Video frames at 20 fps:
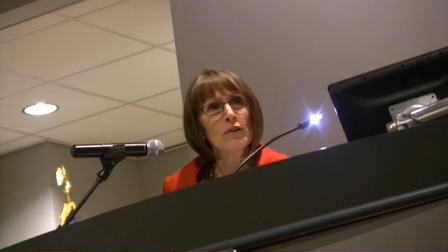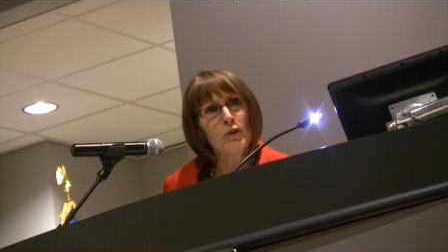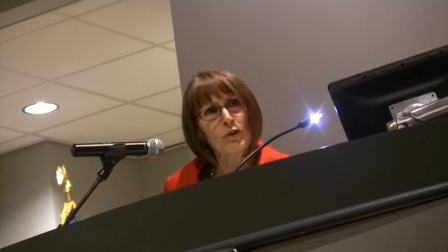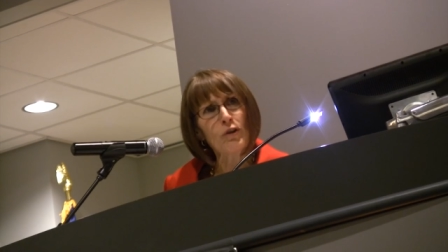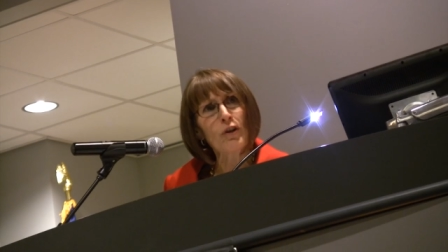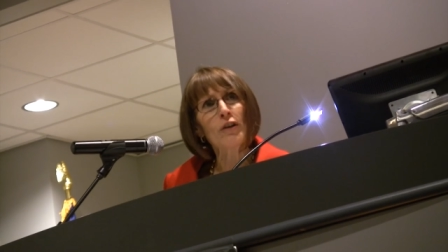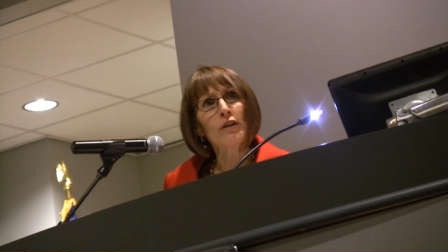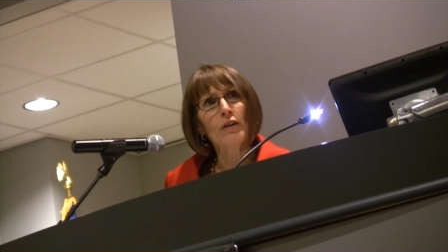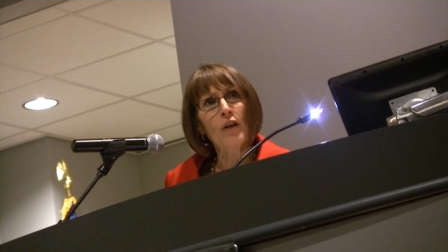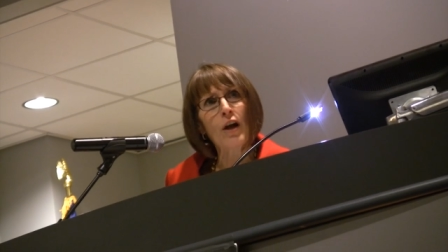who
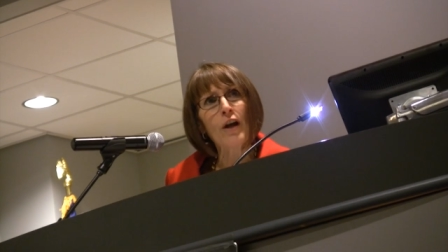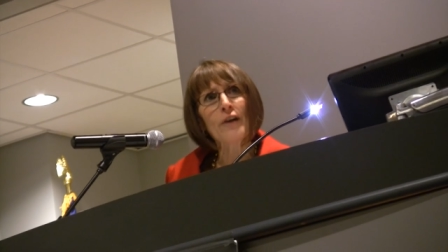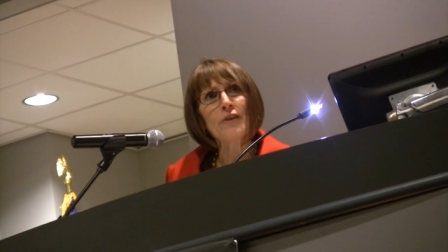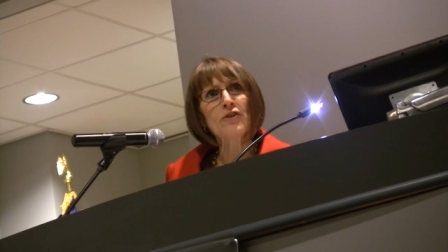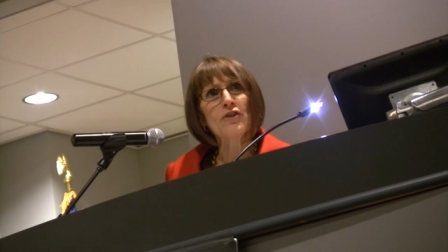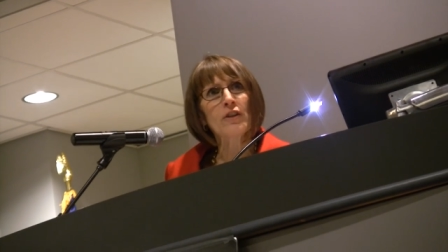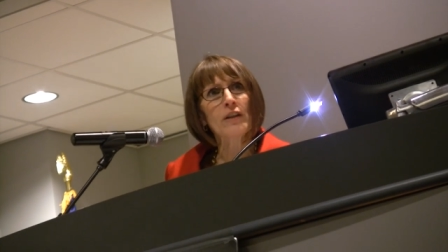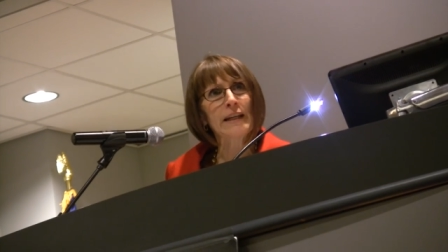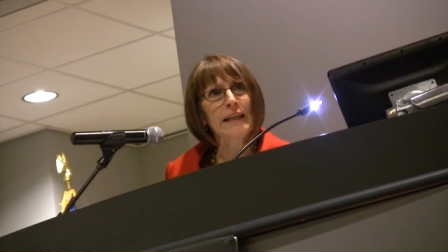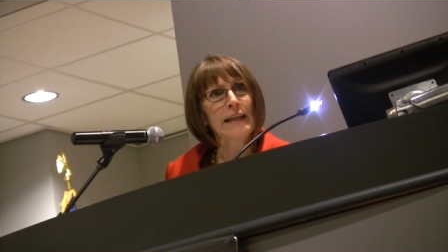are
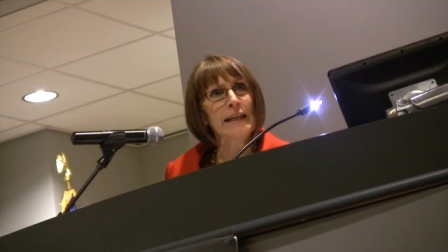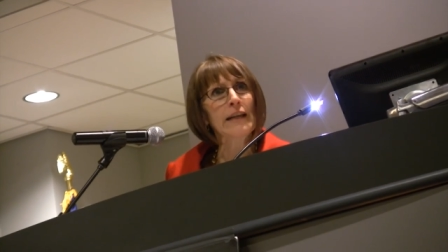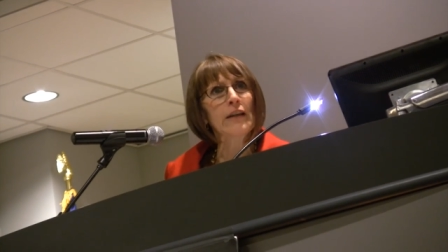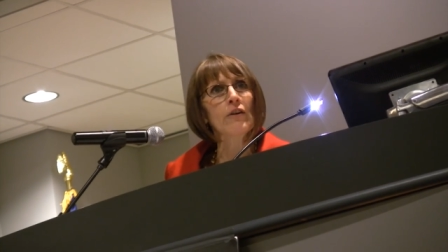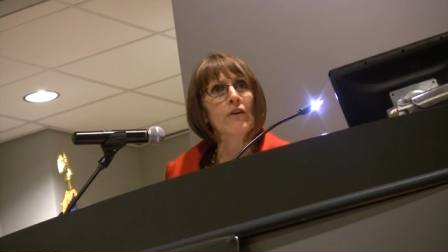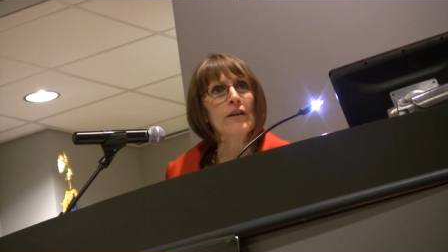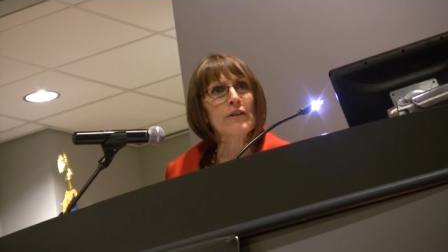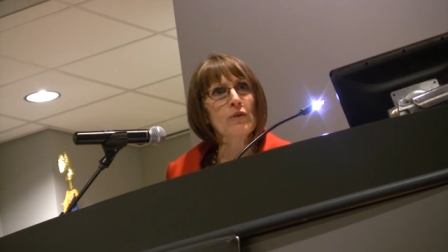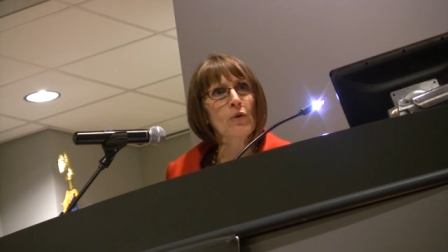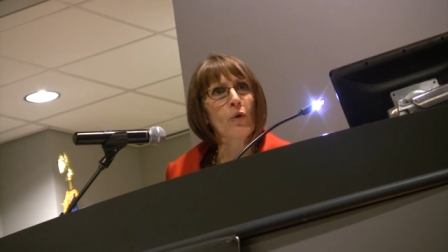largely
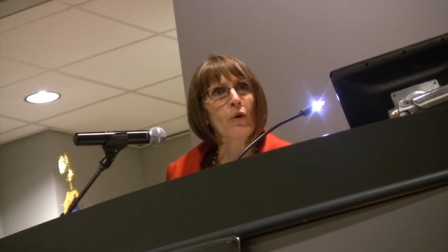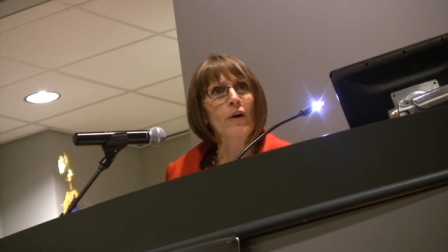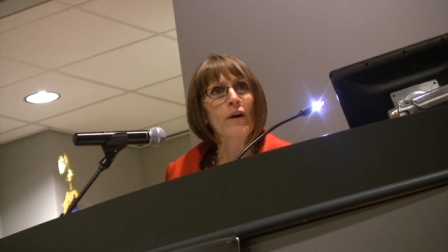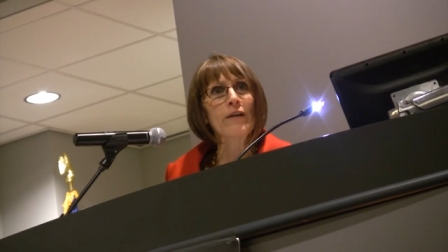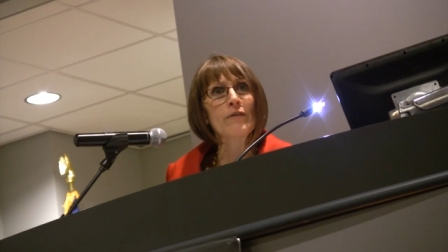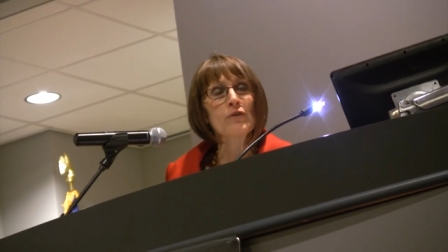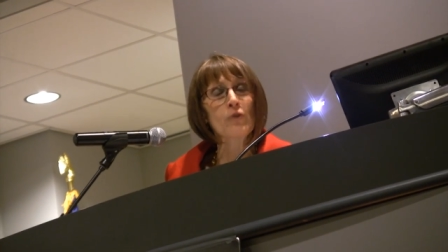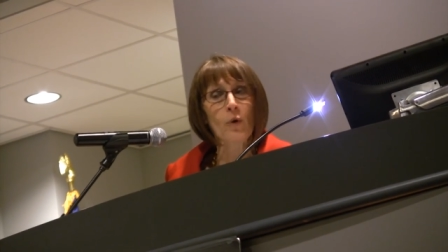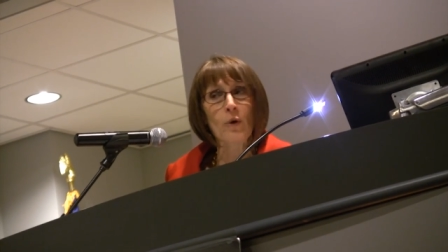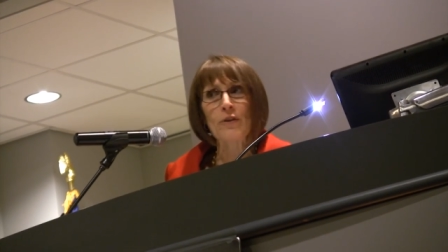here in nor
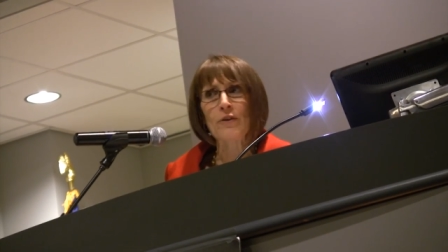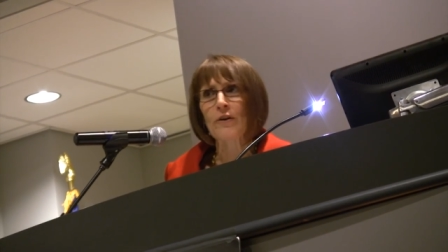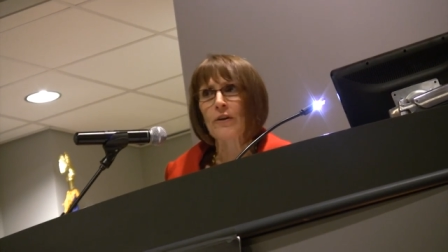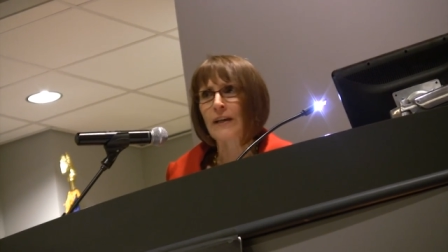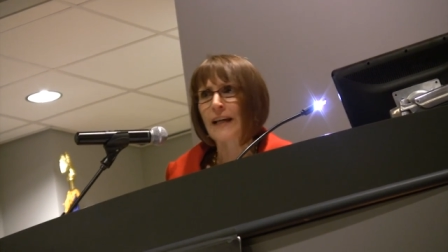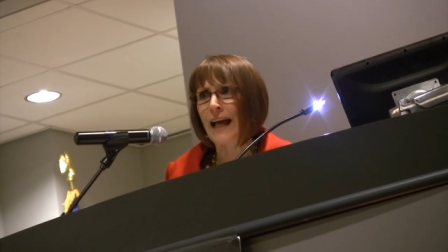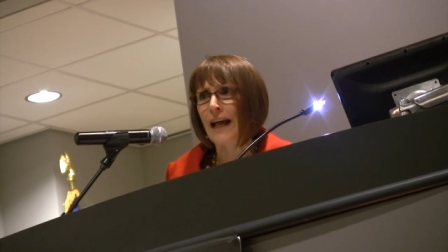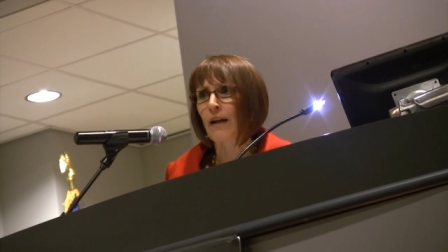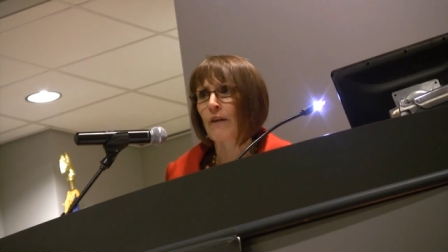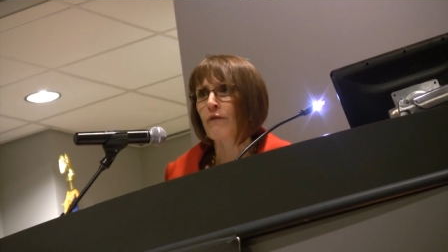Northern
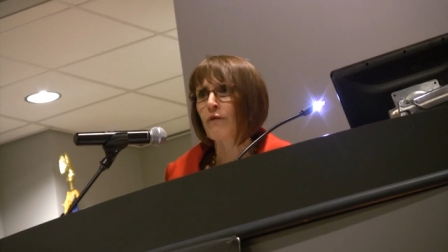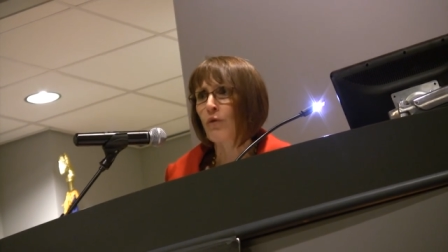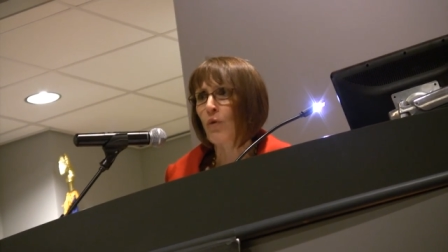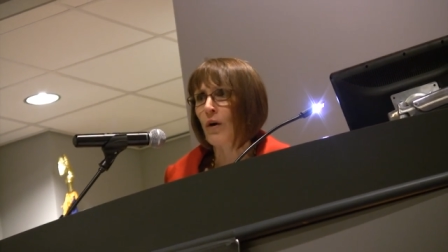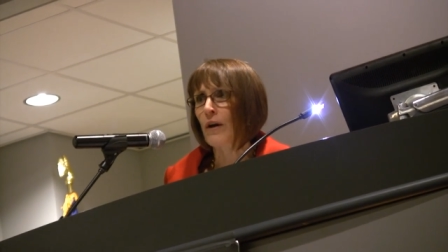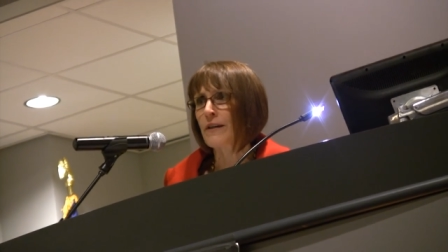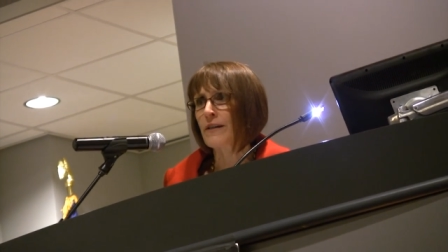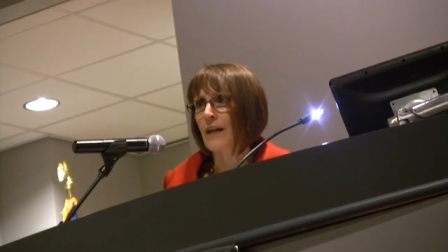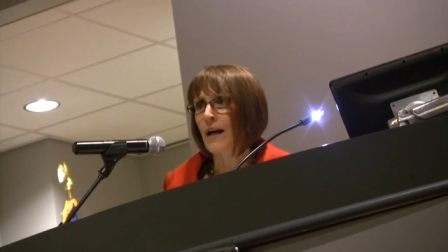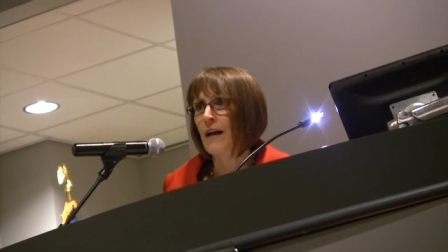
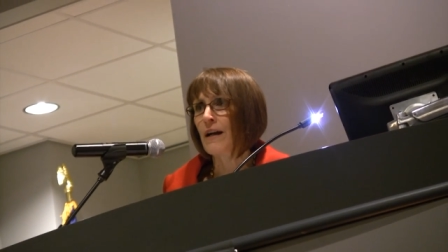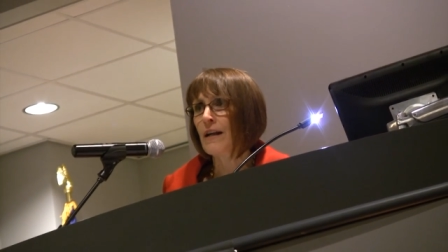California,